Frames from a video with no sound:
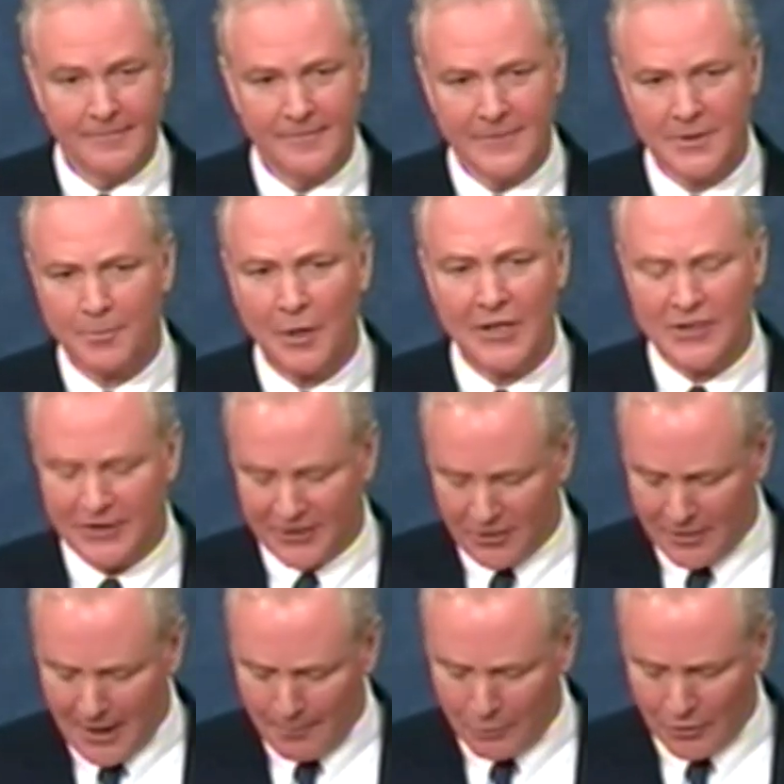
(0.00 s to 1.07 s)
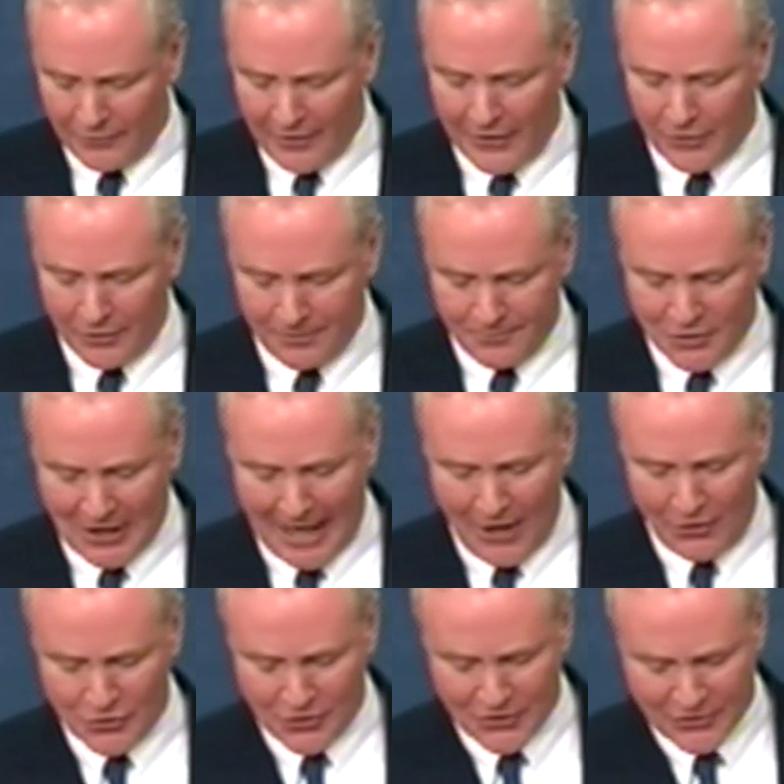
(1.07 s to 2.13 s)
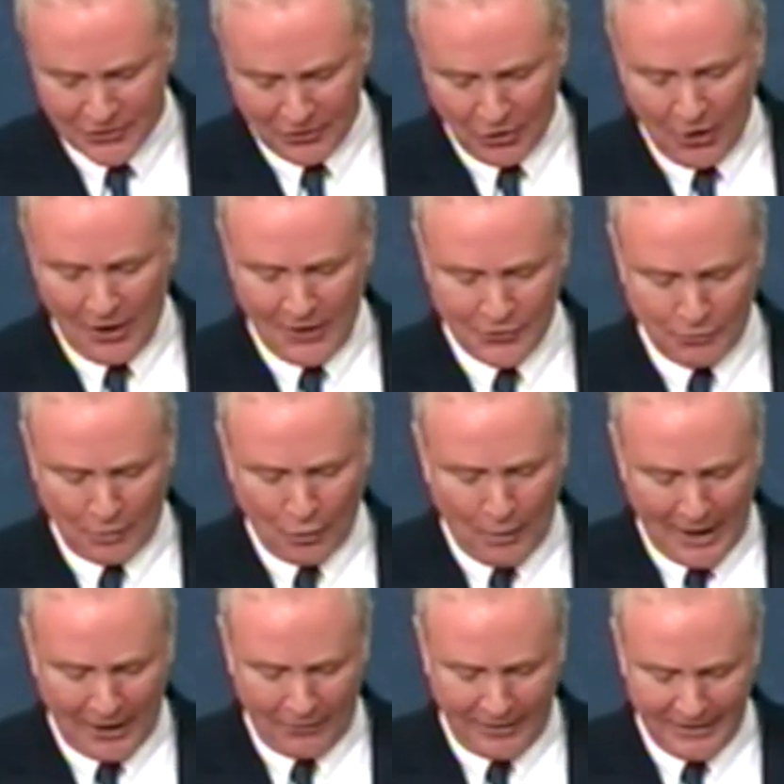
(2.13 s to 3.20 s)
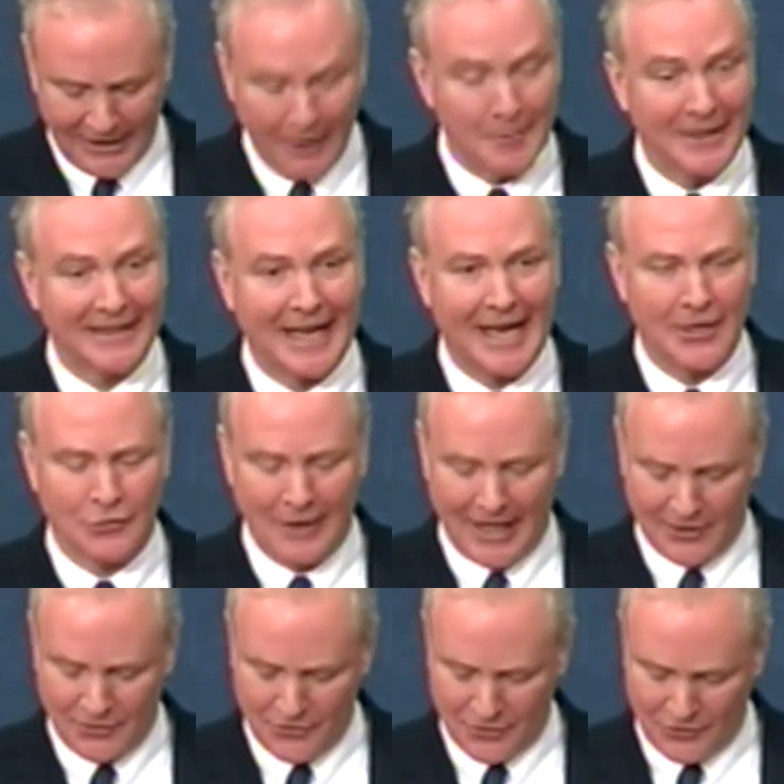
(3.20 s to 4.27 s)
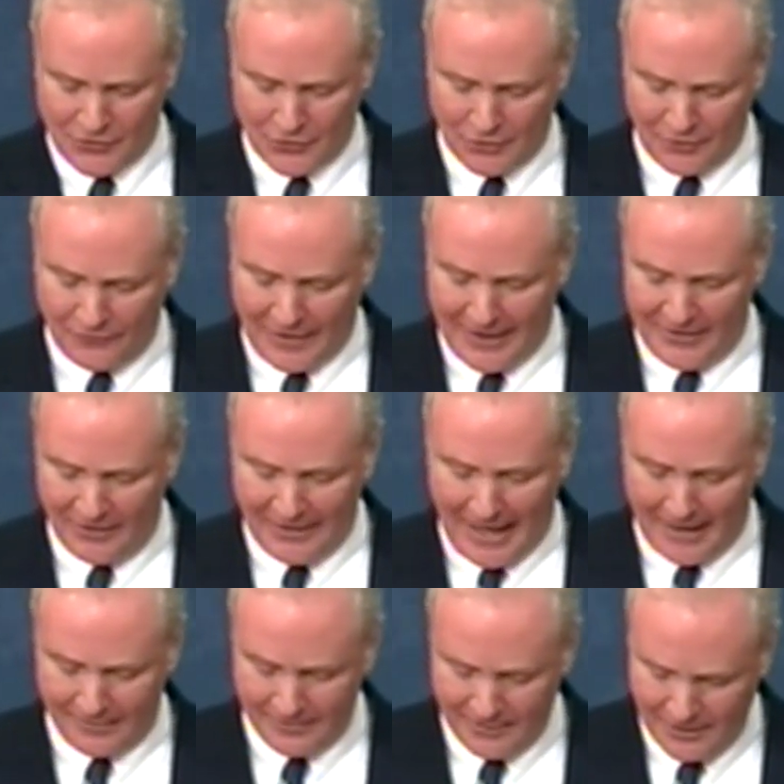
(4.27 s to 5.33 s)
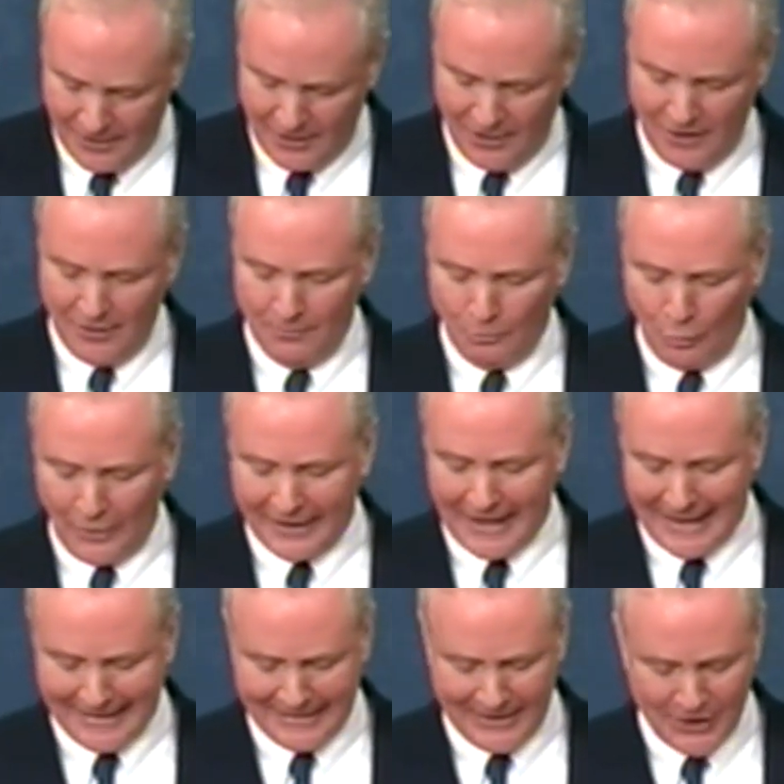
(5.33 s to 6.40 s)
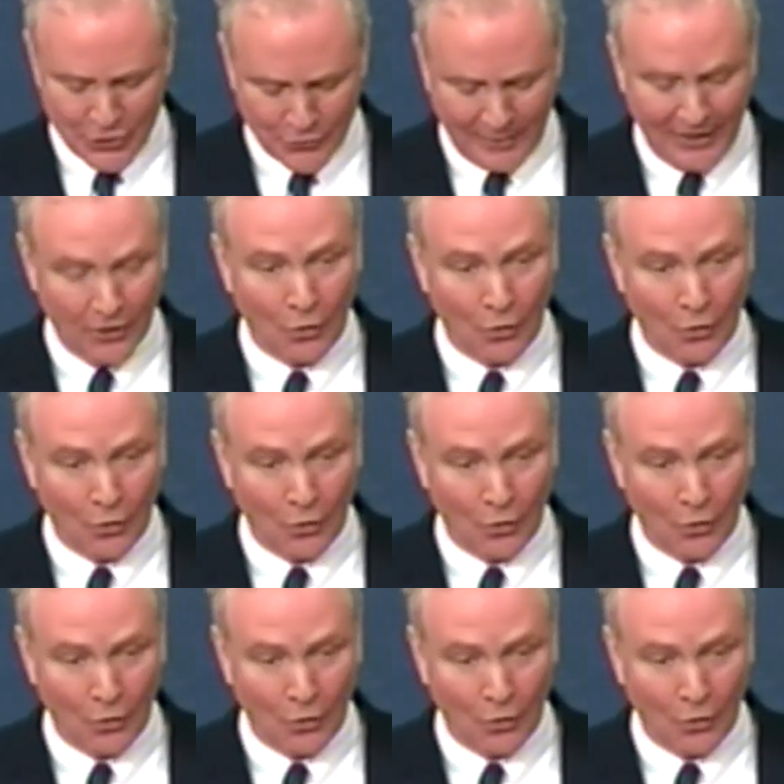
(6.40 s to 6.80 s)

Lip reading: Mr. President, there are a number of other challenges to laws requiring government contractors to certify they're not boycotting Israel